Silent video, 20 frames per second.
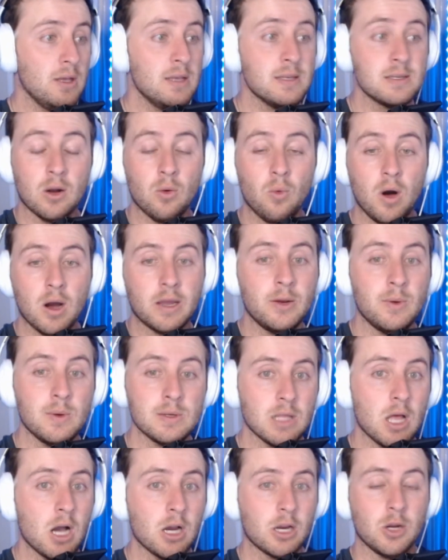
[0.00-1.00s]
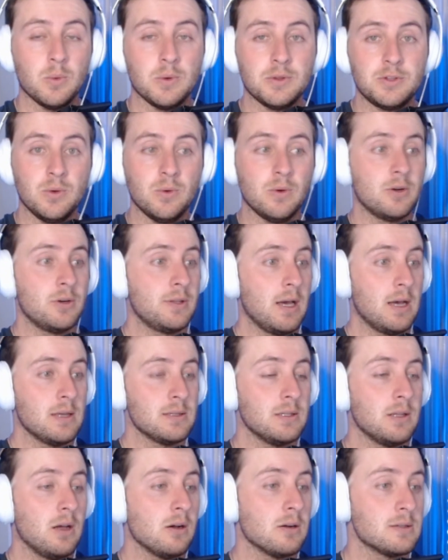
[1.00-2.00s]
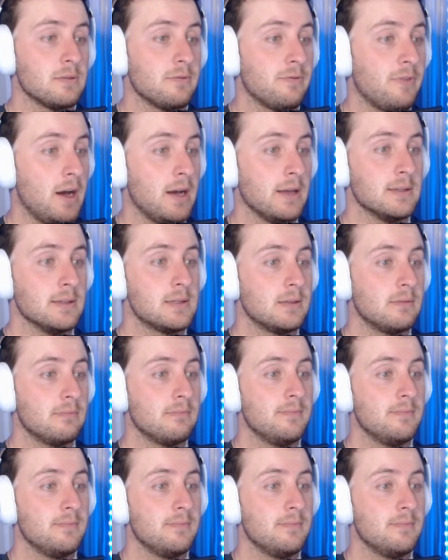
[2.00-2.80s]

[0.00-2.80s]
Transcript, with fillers: He's going to walk into his locker with $200,000 in fines.